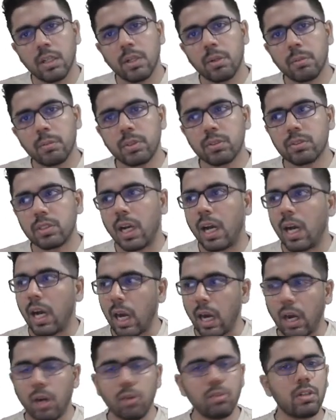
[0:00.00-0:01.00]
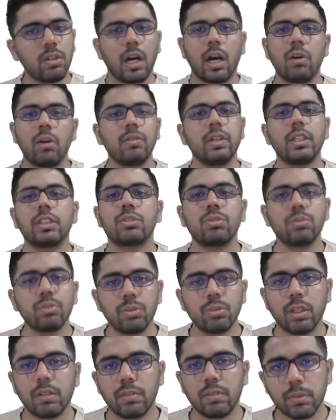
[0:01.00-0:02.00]
Because how else do you
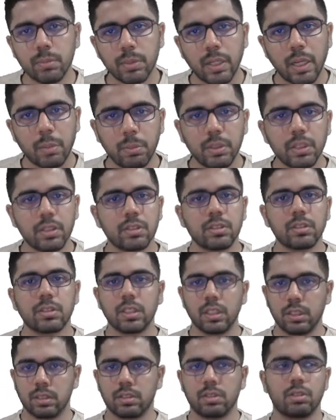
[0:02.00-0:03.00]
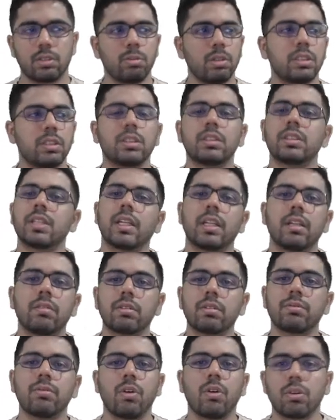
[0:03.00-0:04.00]
develop the application skills? The questions are never
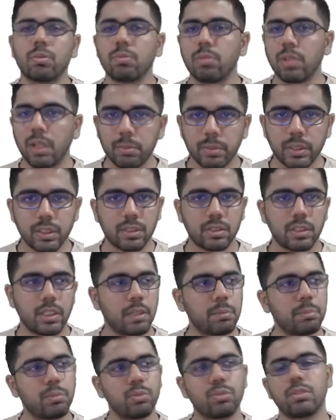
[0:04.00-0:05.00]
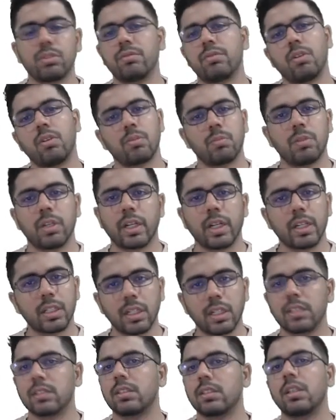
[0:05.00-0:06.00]
formula based, that put the formula, get the
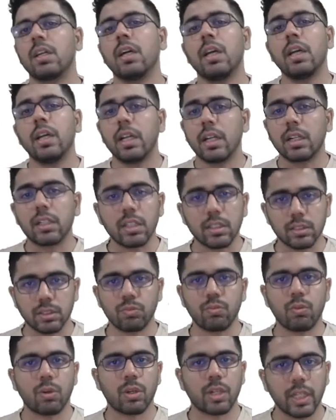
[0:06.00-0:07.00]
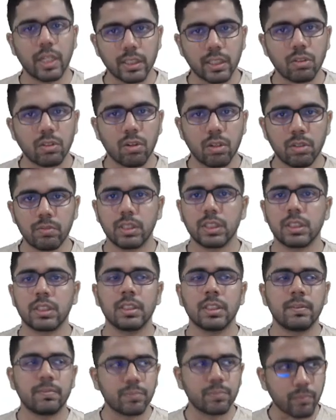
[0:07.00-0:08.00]
answer. It doesn't work like that always.
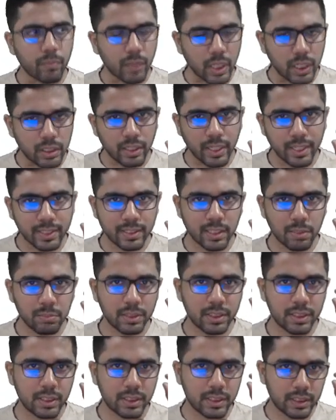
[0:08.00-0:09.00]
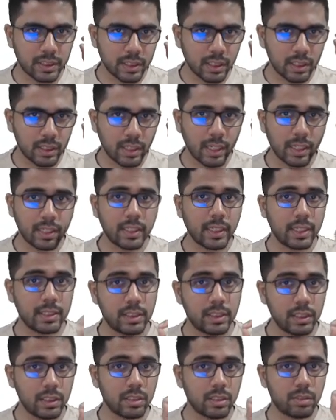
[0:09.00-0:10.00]
The exam is like
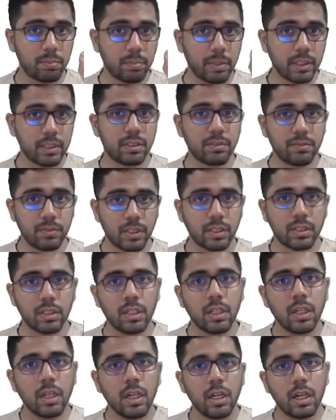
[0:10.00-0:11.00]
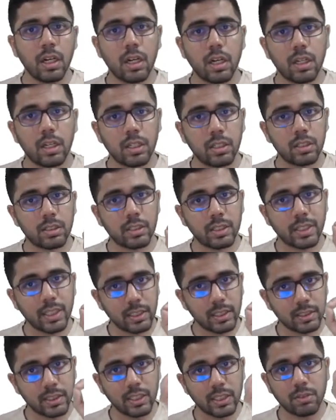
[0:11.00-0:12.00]
testing a specific
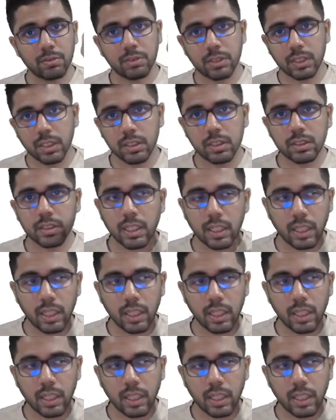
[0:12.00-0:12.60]
set of skills, that